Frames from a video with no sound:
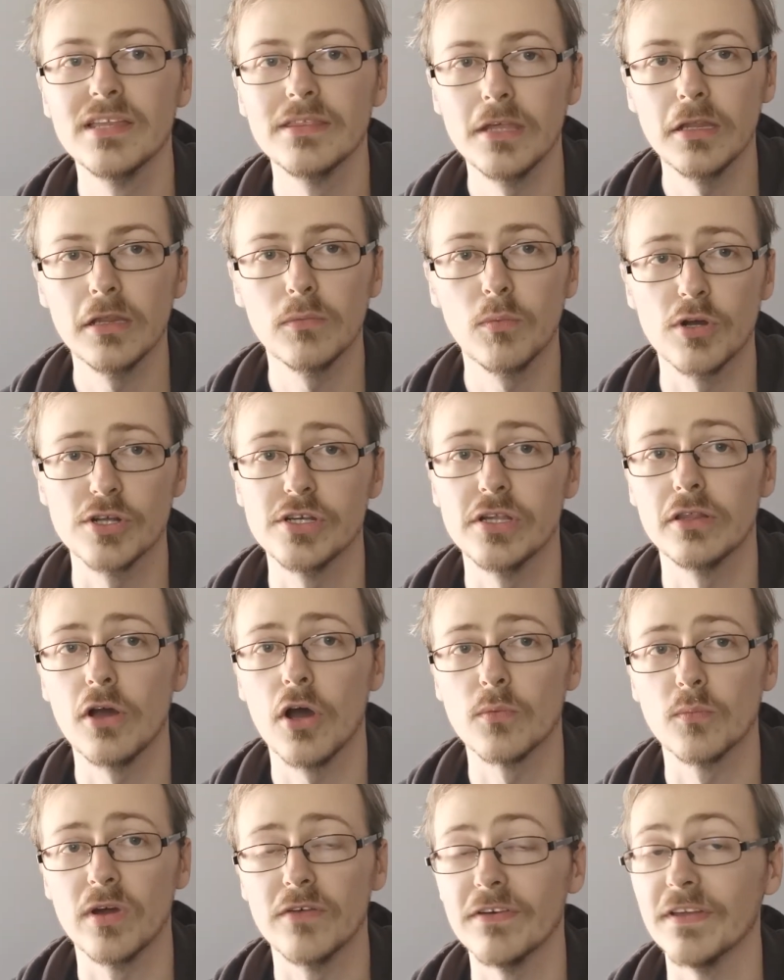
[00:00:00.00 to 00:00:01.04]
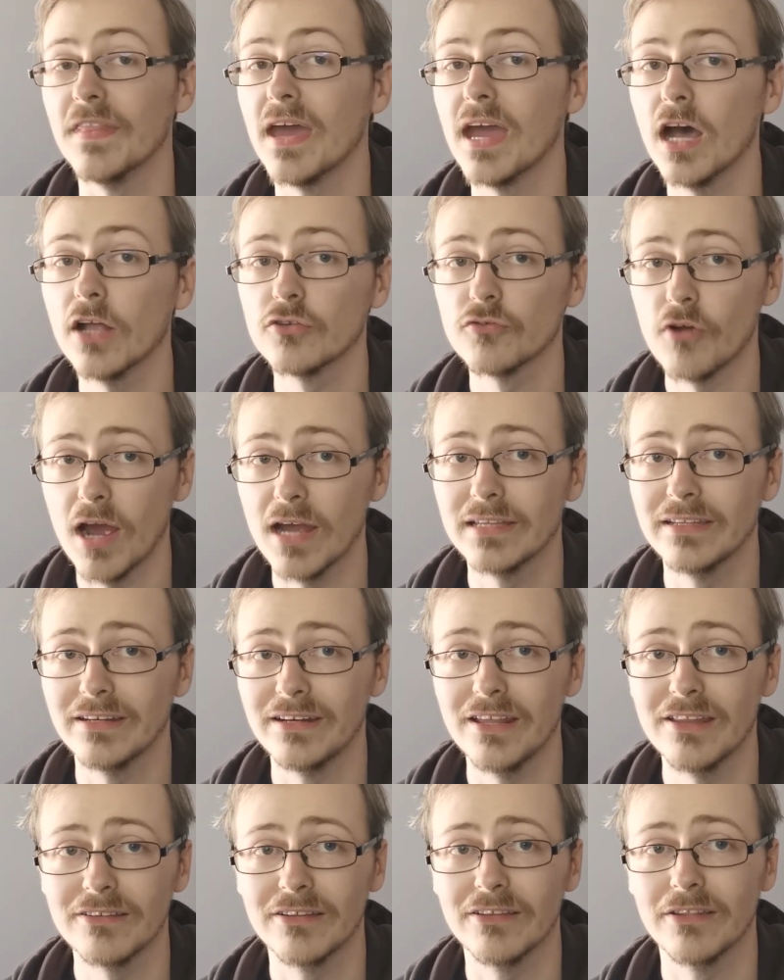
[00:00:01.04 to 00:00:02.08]
This is what she's gone with, and they are trying to
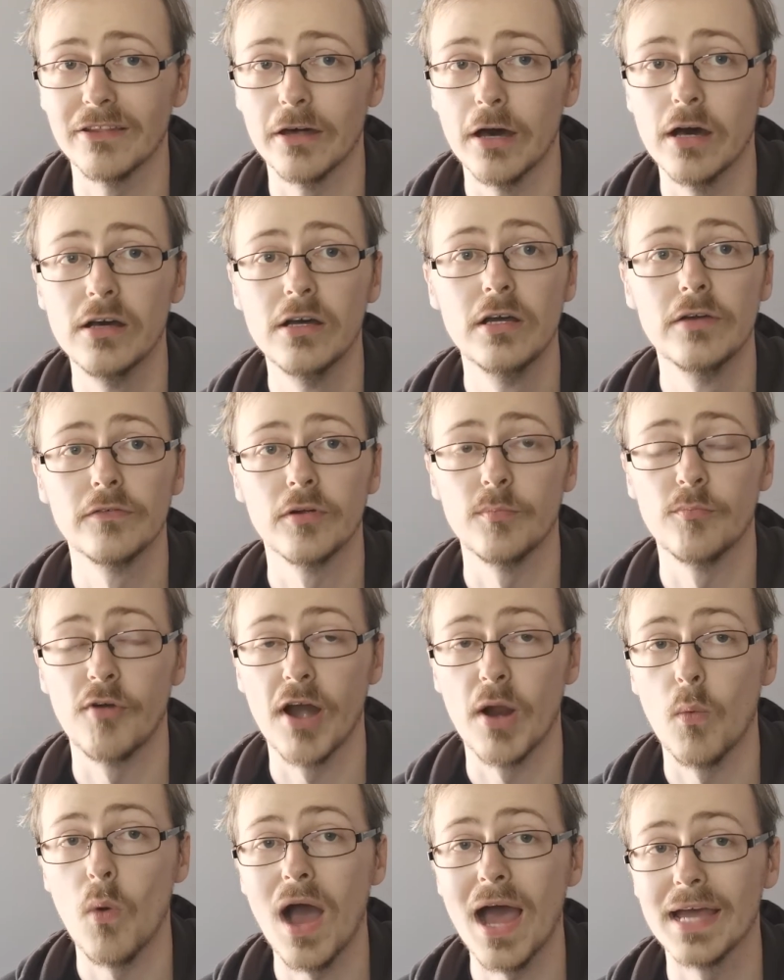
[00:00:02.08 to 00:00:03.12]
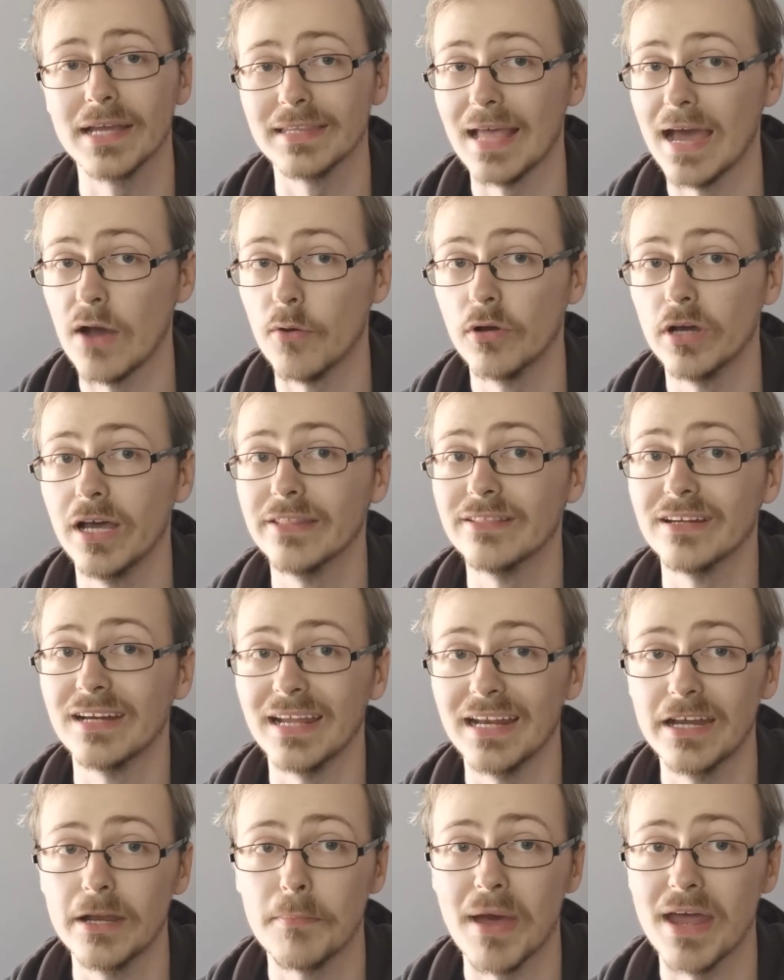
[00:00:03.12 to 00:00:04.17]
distance her from Bray Wyatt now as an
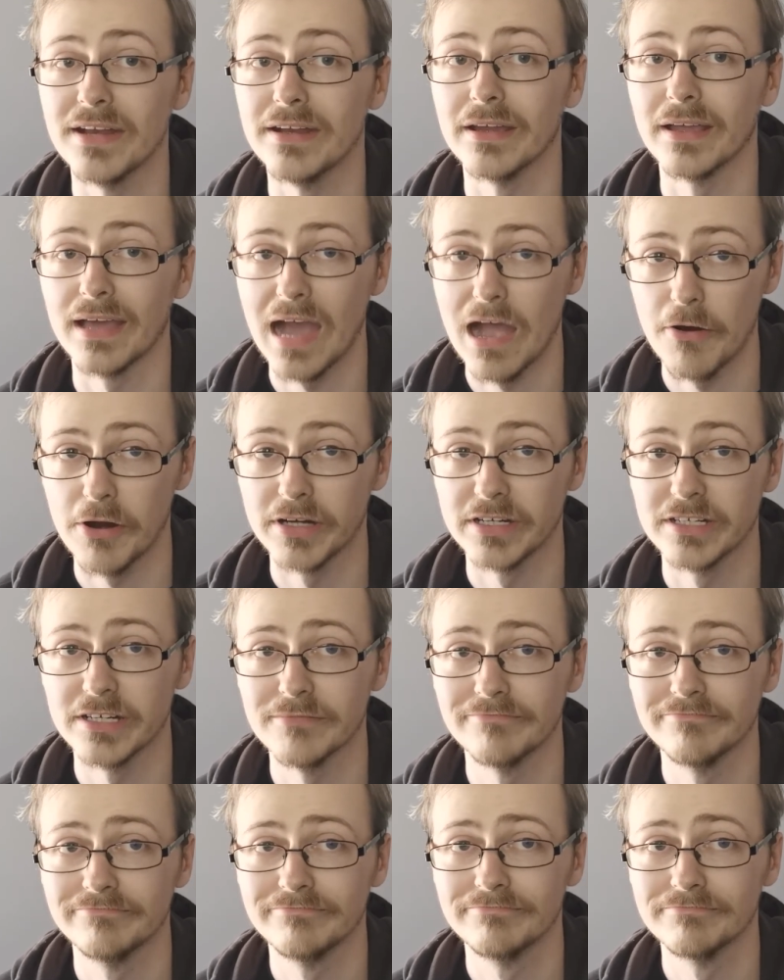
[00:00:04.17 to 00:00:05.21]
independent character.